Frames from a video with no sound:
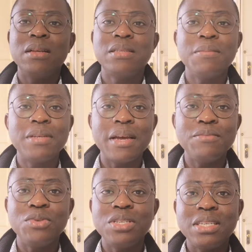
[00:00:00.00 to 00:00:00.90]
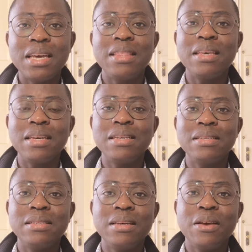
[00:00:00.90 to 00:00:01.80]
sometimes we share
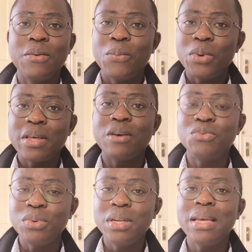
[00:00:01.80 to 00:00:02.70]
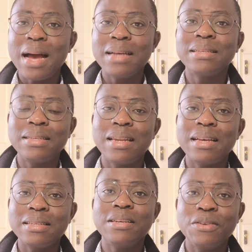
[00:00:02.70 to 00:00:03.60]
things without really asking
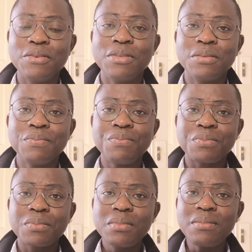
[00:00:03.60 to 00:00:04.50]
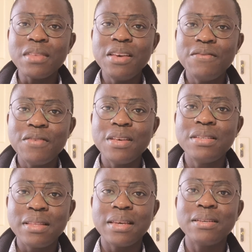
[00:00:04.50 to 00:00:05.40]
ourselves if
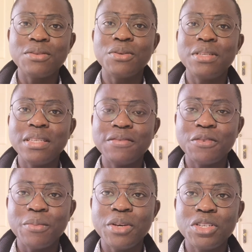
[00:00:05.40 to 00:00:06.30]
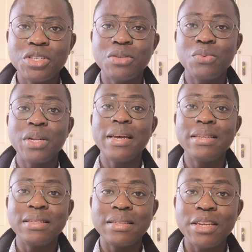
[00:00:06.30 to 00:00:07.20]
these things or this information, whether
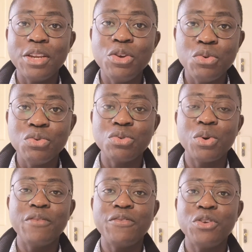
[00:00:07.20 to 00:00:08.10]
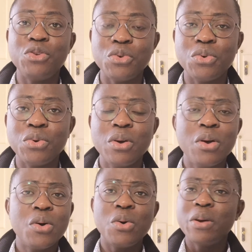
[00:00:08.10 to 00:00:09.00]
it is a news or a video
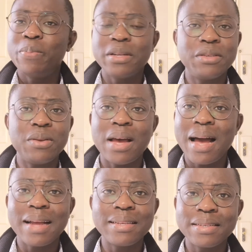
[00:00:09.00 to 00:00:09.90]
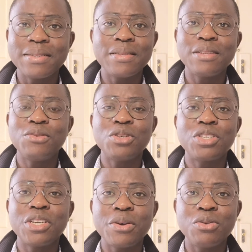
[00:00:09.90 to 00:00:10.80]
or a particular article that you are
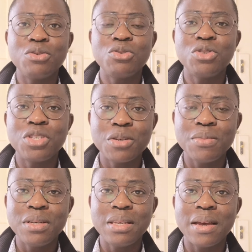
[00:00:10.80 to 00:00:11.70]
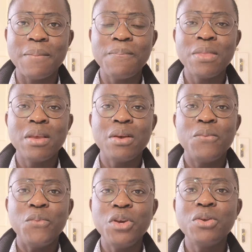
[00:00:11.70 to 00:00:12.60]
sharing on social media,
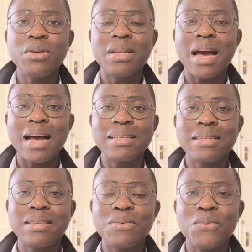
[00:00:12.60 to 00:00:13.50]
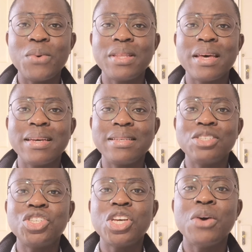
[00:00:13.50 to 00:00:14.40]
we don't ask whether it
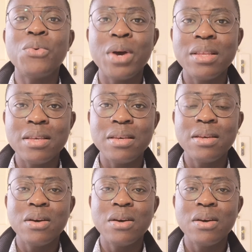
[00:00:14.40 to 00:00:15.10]
is share worthy